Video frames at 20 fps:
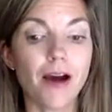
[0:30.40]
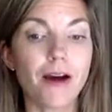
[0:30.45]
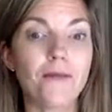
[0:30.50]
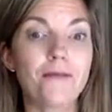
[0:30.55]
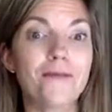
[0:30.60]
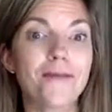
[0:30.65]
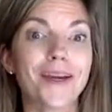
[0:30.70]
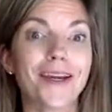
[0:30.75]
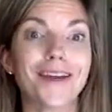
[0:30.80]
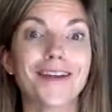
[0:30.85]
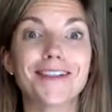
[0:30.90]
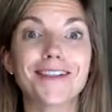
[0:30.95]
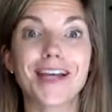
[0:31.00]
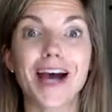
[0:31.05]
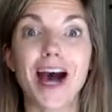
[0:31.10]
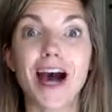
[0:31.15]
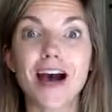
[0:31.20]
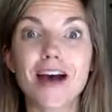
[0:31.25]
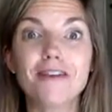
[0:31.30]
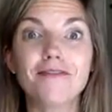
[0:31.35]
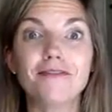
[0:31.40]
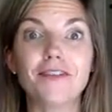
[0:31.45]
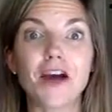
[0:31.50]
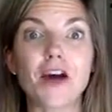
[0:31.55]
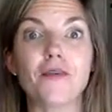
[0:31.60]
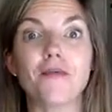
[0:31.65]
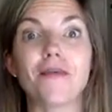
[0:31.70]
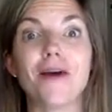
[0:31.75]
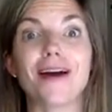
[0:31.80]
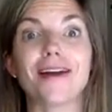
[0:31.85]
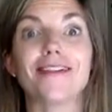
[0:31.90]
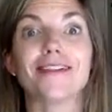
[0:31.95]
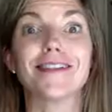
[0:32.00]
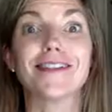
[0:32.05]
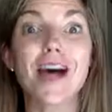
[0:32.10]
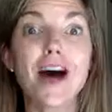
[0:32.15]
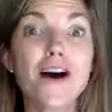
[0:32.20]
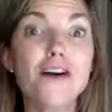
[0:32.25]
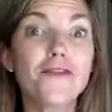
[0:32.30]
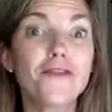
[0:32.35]
Because I found
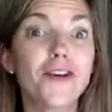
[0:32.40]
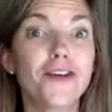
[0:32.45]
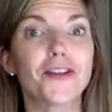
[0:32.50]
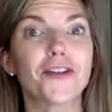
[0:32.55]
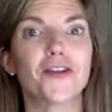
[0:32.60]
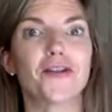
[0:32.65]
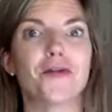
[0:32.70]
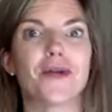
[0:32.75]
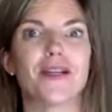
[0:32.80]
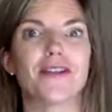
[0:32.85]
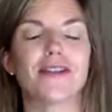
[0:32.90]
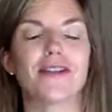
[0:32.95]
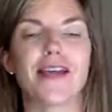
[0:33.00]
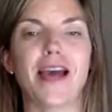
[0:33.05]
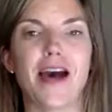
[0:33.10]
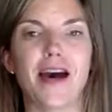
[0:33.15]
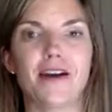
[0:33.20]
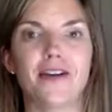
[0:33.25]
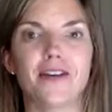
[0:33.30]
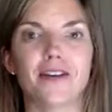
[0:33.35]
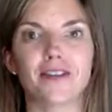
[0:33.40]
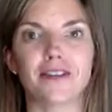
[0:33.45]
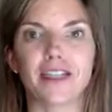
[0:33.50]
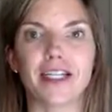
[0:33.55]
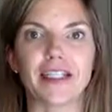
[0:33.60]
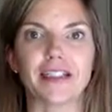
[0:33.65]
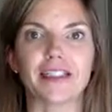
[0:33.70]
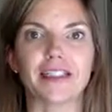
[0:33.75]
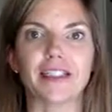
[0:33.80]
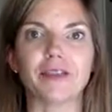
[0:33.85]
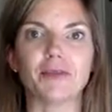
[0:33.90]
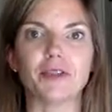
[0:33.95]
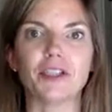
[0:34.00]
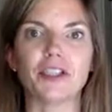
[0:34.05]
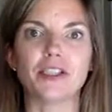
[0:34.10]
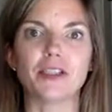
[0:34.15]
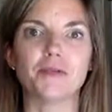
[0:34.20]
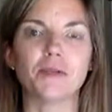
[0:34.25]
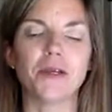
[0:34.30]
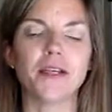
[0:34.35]
myself a little bit scattered lately, which
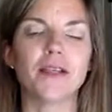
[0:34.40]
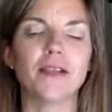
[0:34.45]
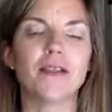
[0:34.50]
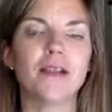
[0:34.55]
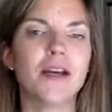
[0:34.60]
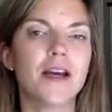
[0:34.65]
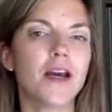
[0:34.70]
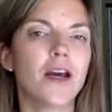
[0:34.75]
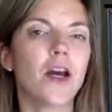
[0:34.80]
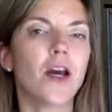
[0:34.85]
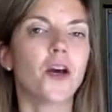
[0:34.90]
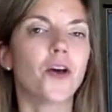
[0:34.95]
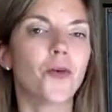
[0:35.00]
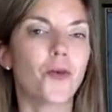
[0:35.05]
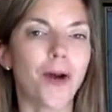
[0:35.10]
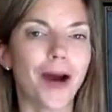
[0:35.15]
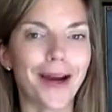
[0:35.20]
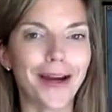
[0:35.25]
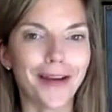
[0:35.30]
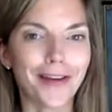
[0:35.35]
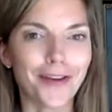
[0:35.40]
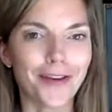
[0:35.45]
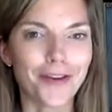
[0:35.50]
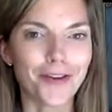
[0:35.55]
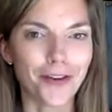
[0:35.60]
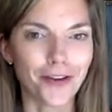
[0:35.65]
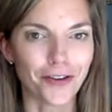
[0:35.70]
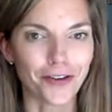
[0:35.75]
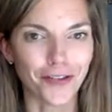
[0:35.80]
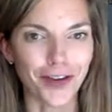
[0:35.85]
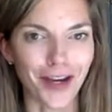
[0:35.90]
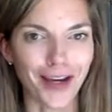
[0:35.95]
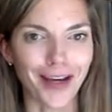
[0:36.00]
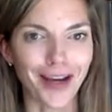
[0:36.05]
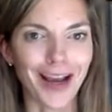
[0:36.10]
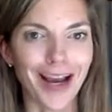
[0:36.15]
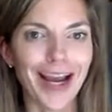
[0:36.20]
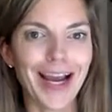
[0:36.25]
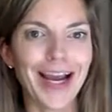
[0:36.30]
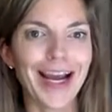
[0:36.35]
has been quite unnerving.
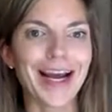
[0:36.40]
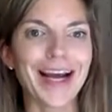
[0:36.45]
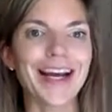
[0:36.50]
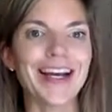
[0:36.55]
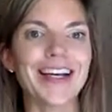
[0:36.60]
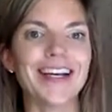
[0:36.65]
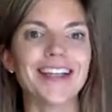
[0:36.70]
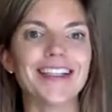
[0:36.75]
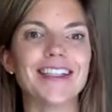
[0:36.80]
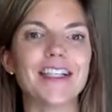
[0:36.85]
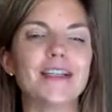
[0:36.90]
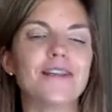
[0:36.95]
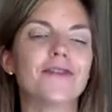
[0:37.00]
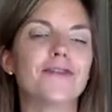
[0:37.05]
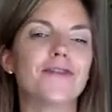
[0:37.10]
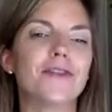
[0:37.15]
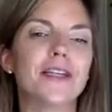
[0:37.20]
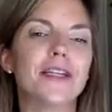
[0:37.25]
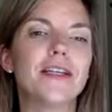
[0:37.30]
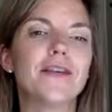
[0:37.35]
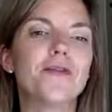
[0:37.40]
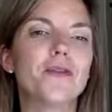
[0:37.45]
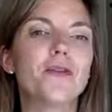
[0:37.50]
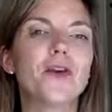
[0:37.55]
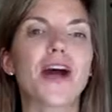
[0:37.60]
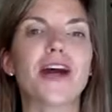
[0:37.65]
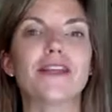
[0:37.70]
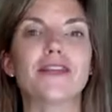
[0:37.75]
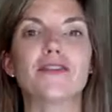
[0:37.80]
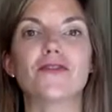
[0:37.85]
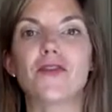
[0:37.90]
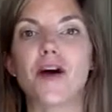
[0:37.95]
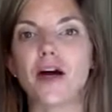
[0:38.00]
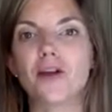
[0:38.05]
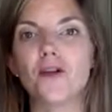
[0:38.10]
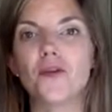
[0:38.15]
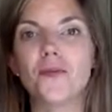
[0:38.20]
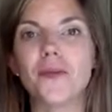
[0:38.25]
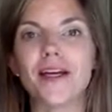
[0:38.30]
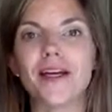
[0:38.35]
And if any of you guys
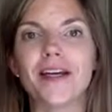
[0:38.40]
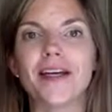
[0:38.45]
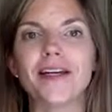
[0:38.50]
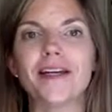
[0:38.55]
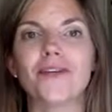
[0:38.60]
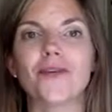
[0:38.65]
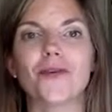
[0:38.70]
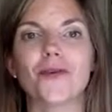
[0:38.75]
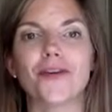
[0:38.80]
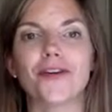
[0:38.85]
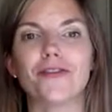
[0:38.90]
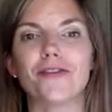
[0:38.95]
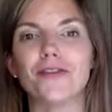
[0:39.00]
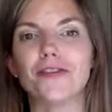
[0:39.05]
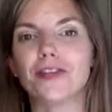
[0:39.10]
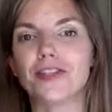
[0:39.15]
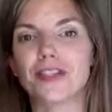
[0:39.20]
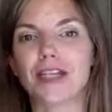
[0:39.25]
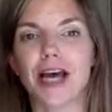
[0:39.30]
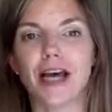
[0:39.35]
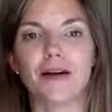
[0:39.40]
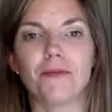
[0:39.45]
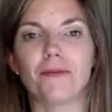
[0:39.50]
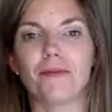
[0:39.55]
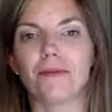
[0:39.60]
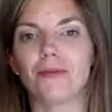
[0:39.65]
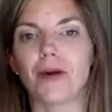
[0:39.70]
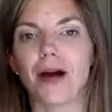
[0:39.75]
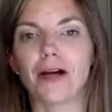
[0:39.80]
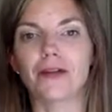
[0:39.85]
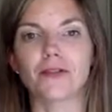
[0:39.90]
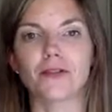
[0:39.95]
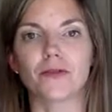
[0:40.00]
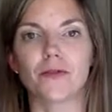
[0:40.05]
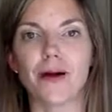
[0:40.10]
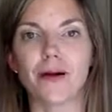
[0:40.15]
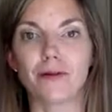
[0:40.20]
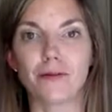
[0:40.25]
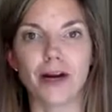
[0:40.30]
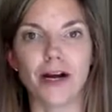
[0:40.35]
follow me, or if you just kind of browse
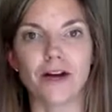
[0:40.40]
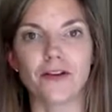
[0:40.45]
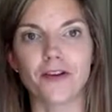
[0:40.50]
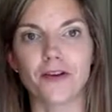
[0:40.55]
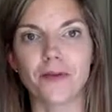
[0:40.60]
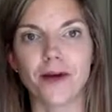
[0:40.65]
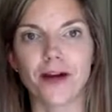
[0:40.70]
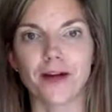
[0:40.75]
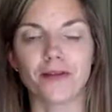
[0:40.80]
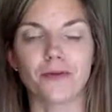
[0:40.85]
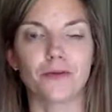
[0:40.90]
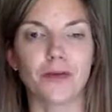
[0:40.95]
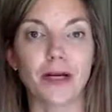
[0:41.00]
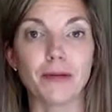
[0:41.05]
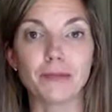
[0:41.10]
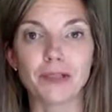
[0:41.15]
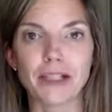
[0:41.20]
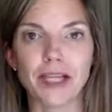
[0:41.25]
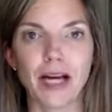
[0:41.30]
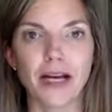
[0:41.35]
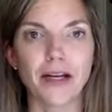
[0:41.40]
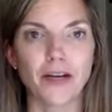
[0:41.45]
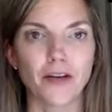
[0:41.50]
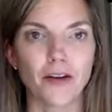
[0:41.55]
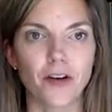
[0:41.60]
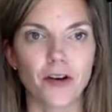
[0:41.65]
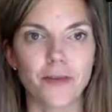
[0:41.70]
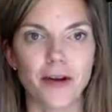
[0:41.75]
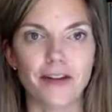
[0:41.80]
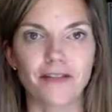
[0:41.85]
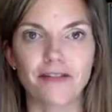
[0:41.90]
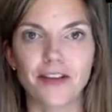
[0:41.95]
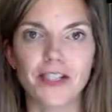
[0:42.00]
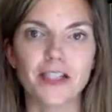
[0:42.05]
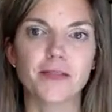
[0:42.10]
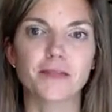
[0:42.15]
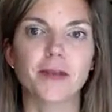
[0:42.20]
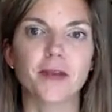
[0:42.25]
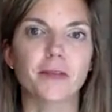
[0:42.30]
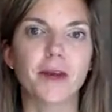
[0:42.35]
around on my website or on my
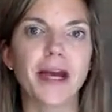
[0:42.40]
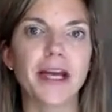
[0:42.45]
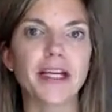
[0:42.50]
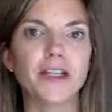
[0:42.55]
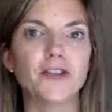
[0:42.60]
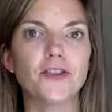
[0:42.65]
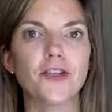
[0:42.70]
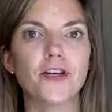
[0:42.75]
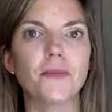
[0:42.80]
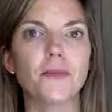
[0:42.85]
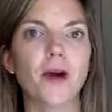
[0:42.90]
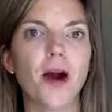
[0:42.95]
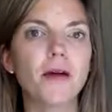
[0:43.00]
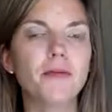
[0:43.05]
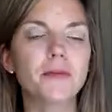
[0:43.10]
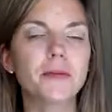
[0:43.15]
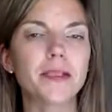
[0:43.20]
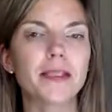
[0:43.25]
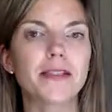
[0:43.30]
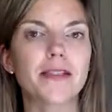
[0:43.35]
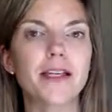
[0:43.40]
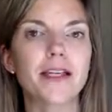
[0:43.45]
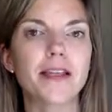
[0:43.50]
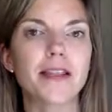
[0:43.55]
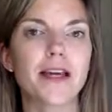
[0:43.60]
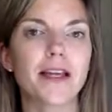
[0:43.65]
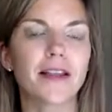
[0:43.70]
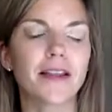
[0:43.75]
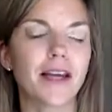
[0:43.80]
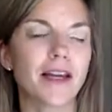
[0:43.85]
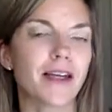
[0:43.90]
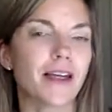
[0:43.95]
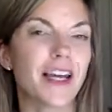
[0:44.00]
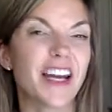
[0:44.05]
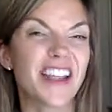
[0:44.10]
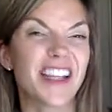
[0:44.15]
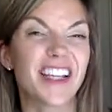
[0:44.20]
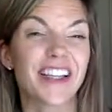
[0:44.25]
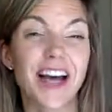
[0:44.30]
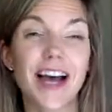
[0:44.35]
Facebook page, you can probably see that like
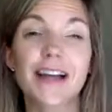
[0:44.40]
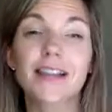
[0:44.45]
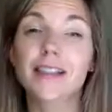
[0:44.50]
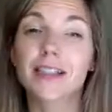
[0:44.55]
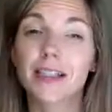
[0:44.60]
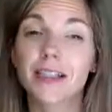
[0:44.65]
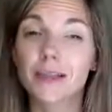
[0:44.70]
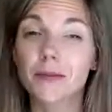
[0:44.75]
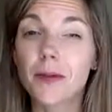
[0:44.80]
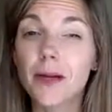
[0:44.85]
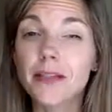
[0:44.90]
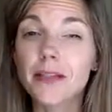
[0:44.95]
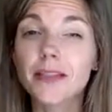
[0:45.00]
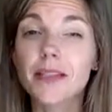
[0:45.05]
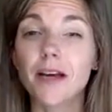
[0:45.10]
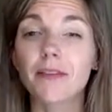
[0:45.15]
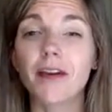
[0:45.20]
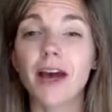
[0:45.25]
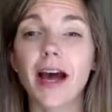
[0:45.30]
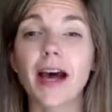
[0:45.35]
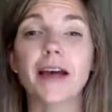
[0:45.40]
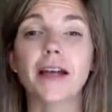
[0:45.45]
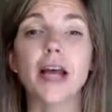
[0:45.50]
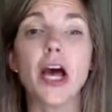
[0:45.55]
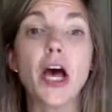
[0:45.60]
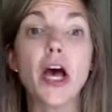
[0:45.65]
in the last 6 months, I've had